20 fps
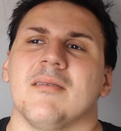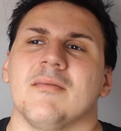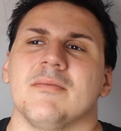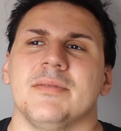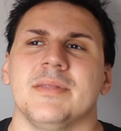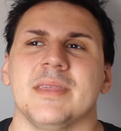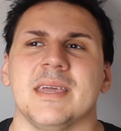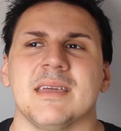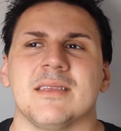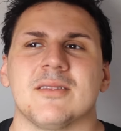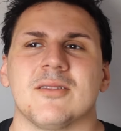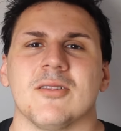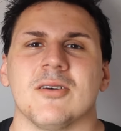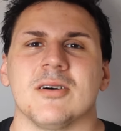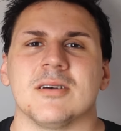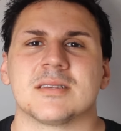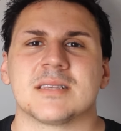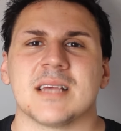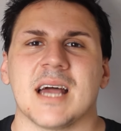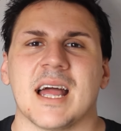
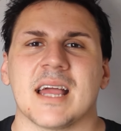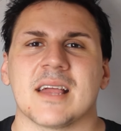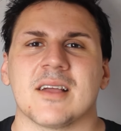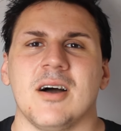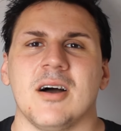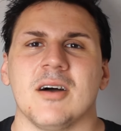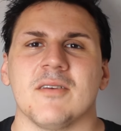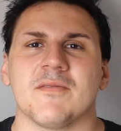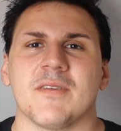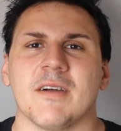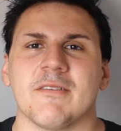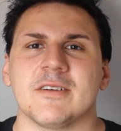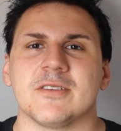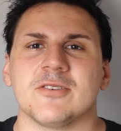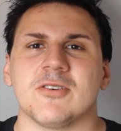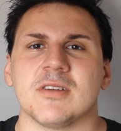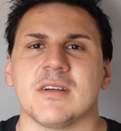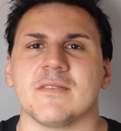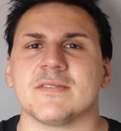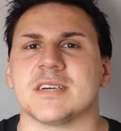needless. I got very
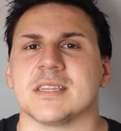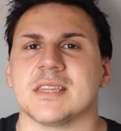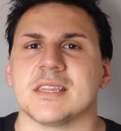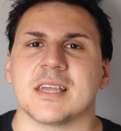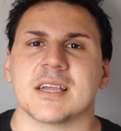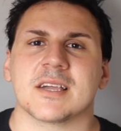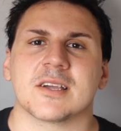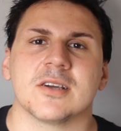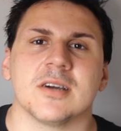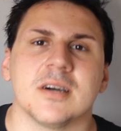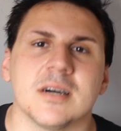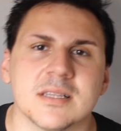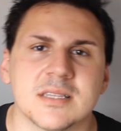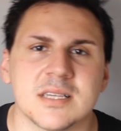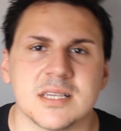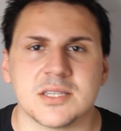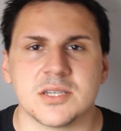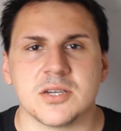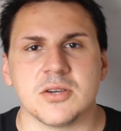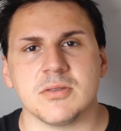annoyed every time they did
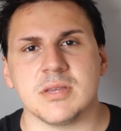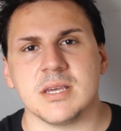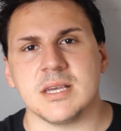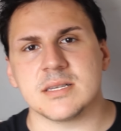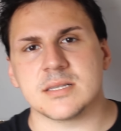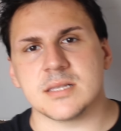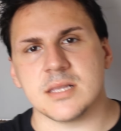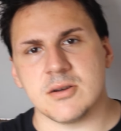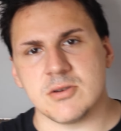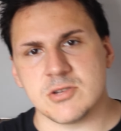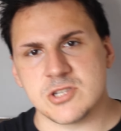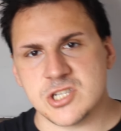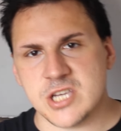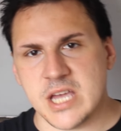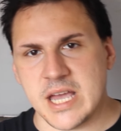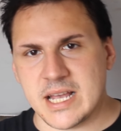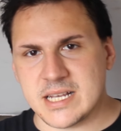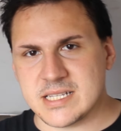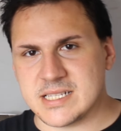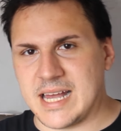cut to these little
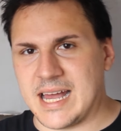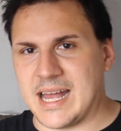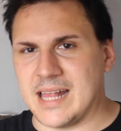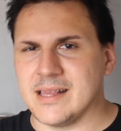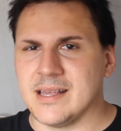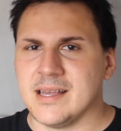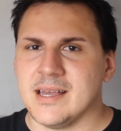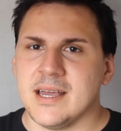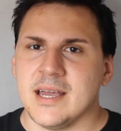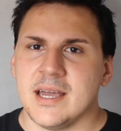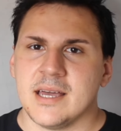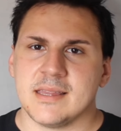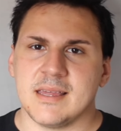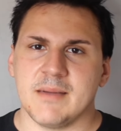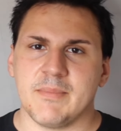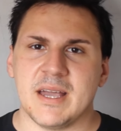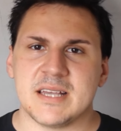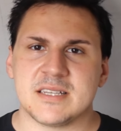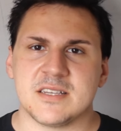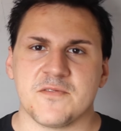chicks, and they
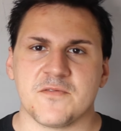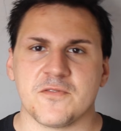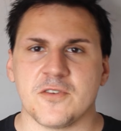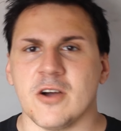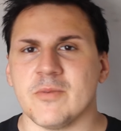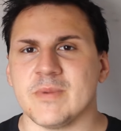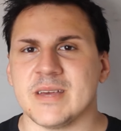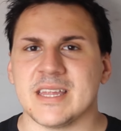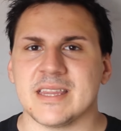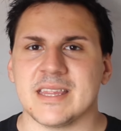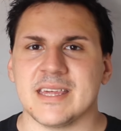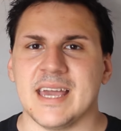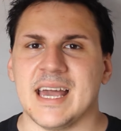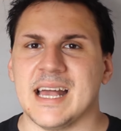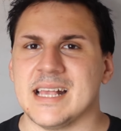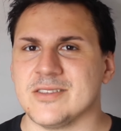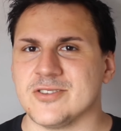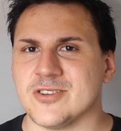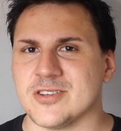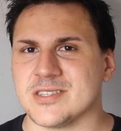basically throw them in at the
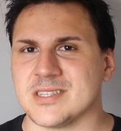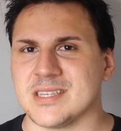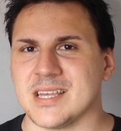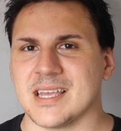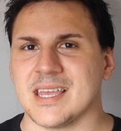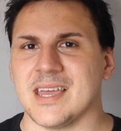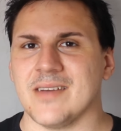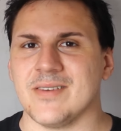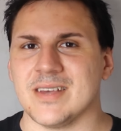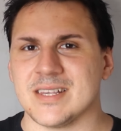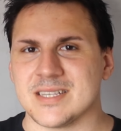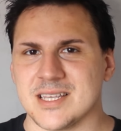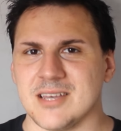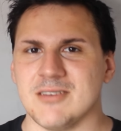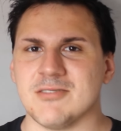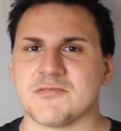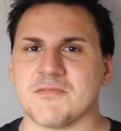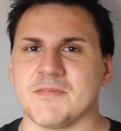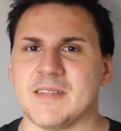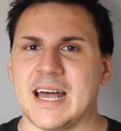end just to give an
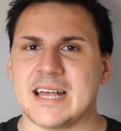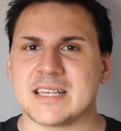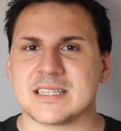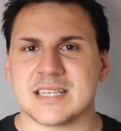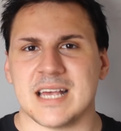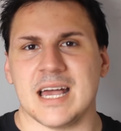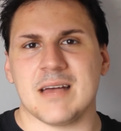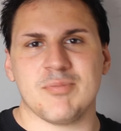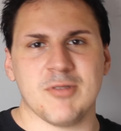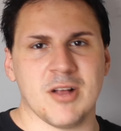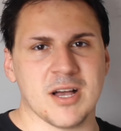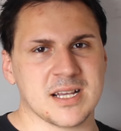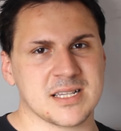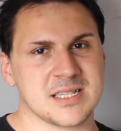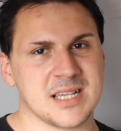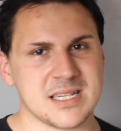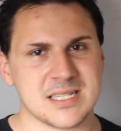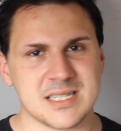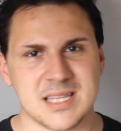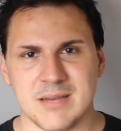excuse for that side plot
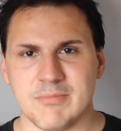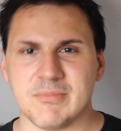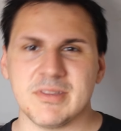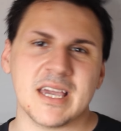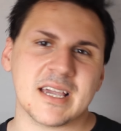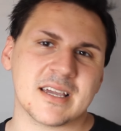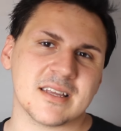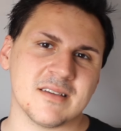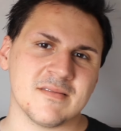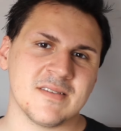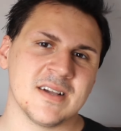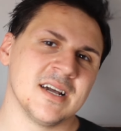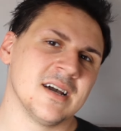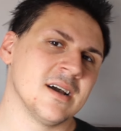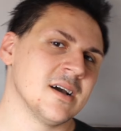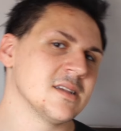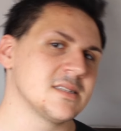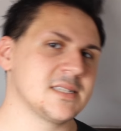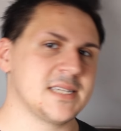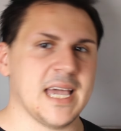existing, but they could have
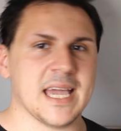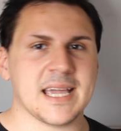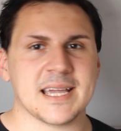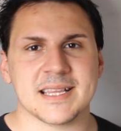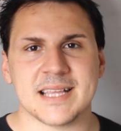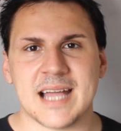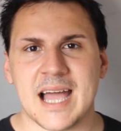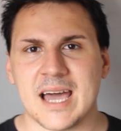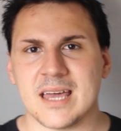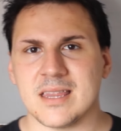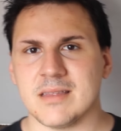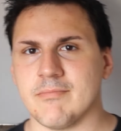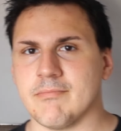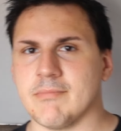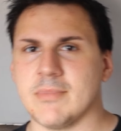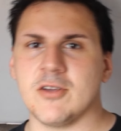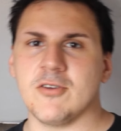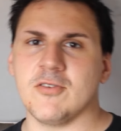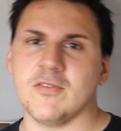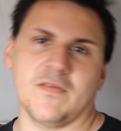taken that out of the
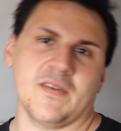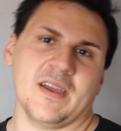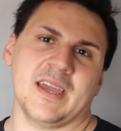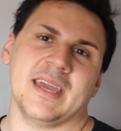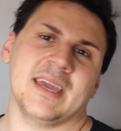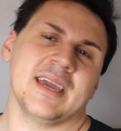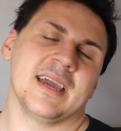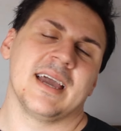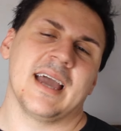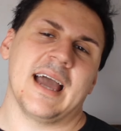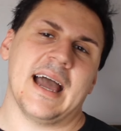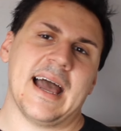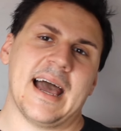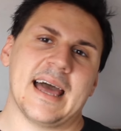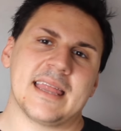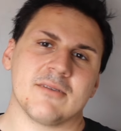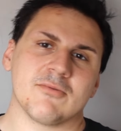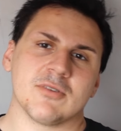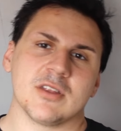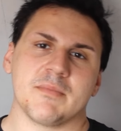movie
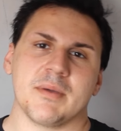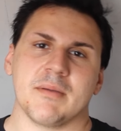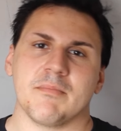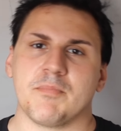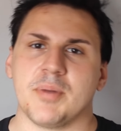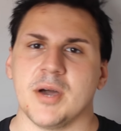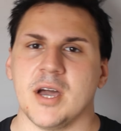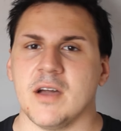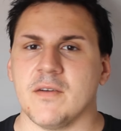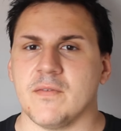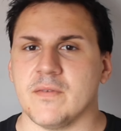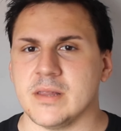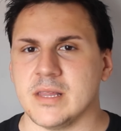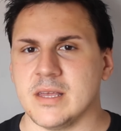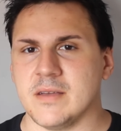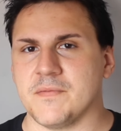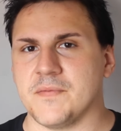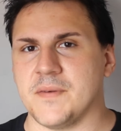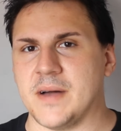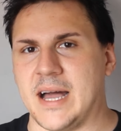and it would have been
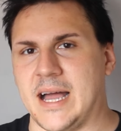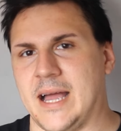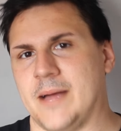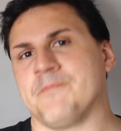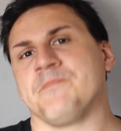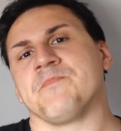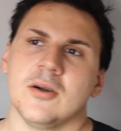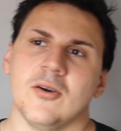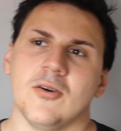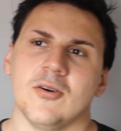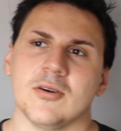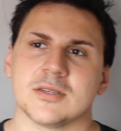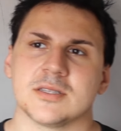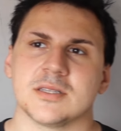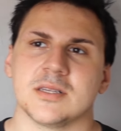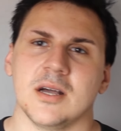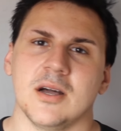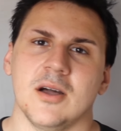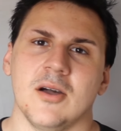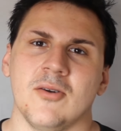perfectly fine.
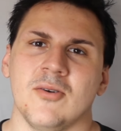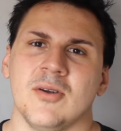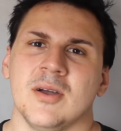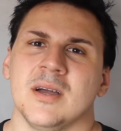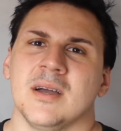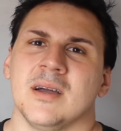Also,